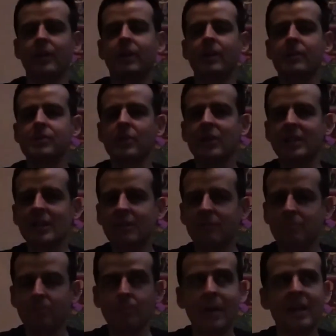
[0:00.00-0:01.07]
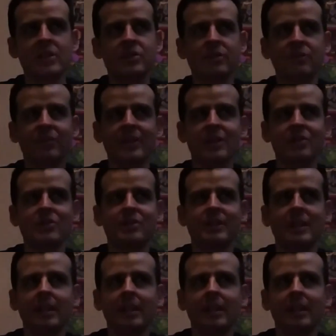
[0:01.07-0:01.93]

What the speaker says: So I did manage to finish the